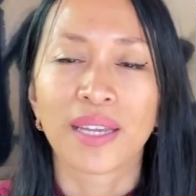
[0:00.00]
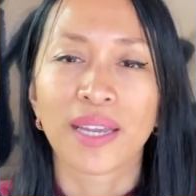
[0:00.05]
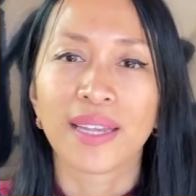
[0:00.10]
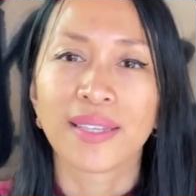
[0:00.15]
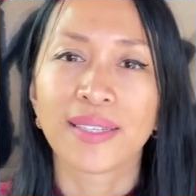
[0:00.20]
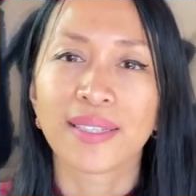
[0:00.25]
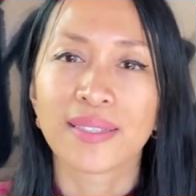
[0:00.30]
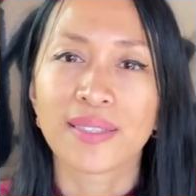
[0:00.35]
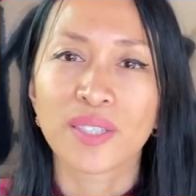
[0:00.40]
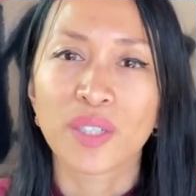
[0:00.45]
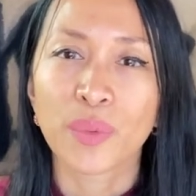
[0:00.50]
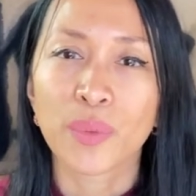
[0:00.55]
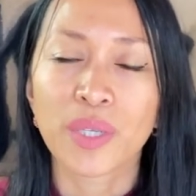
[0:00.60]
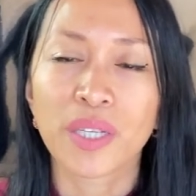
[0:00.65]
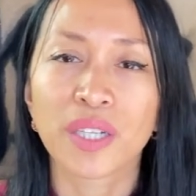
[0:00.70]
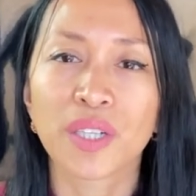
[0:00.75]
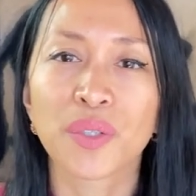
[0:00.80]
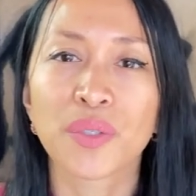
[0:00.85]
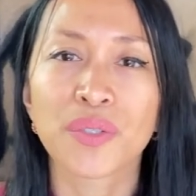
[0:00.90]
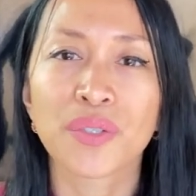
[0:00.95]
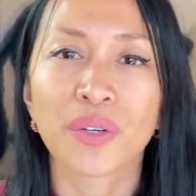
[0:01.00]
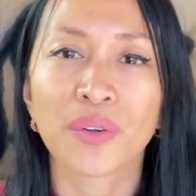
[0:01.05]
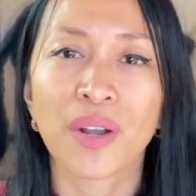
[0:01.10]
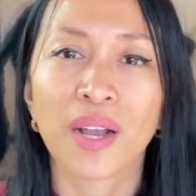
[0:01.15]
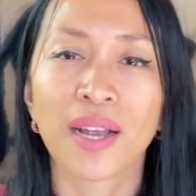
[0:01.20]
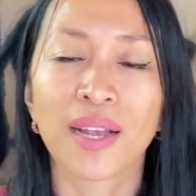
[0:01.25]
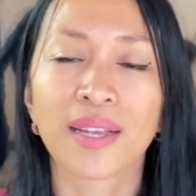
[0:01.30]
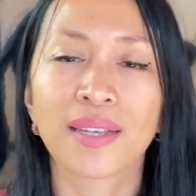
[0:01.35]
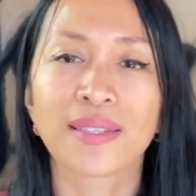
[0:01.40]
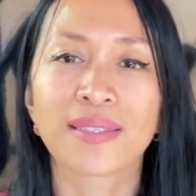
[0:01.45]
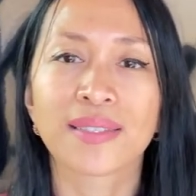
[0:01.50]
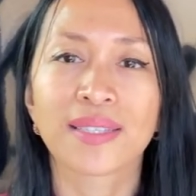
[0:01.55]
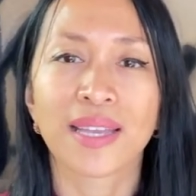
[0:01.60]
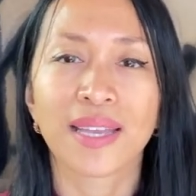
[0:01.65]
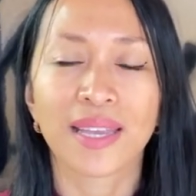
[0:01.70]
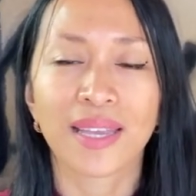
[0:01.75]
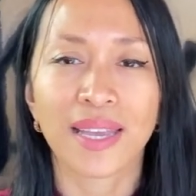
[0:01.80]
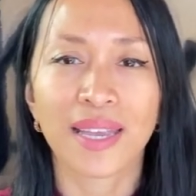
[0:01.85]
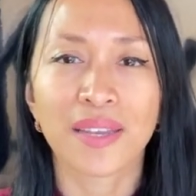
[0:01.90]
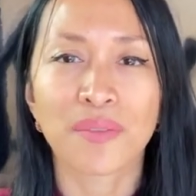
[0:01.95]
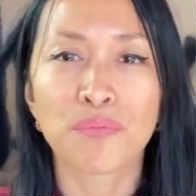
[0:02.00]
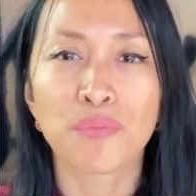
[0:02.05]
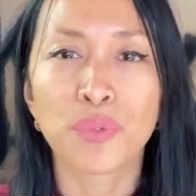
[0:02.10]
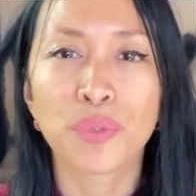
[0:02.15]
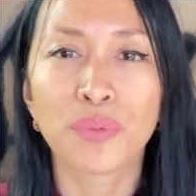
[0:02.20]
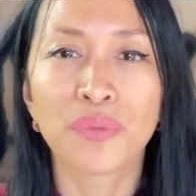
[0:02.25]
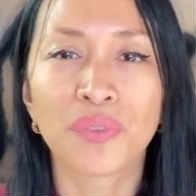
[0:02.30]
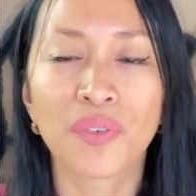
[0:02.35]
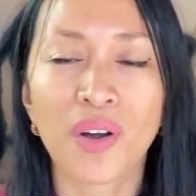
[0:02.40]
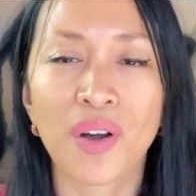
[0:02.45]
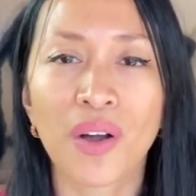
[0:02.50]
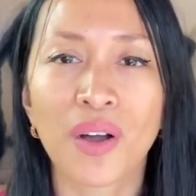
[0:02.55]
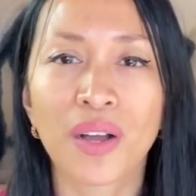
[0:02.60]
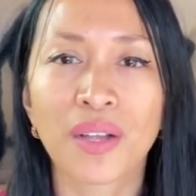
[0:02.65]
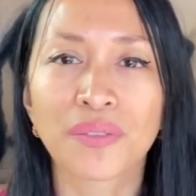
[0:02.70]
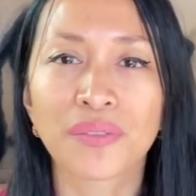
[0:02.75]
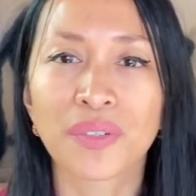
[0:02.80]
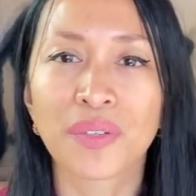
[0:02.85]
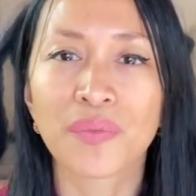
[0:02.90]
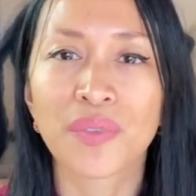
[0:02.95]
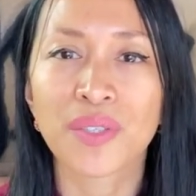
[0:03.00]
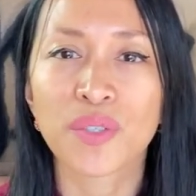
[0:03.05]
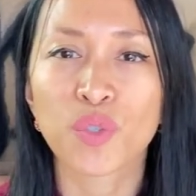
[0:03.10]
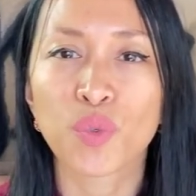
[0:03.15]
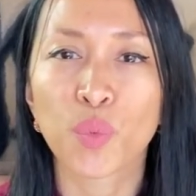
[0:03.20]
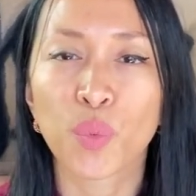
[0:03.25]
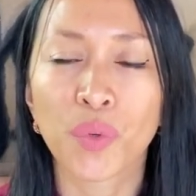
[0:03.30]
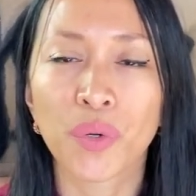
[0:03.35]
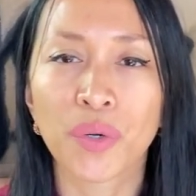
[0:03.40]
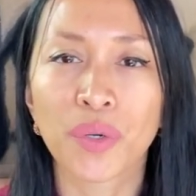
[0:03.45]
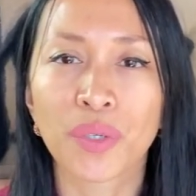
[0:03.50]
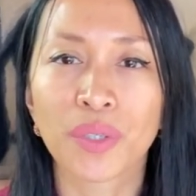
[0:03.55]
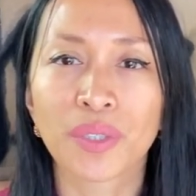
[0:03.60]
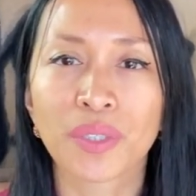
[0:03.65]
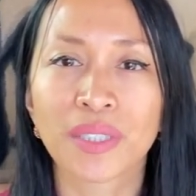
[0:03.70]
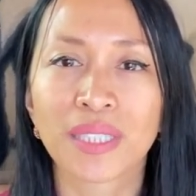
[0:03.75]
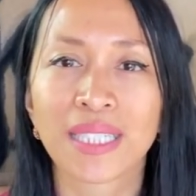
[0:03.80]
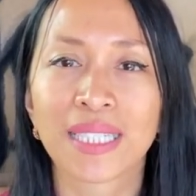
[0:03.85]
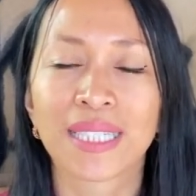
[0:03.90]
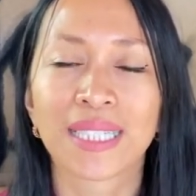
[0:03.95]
And until we close our eyes and move on from this world,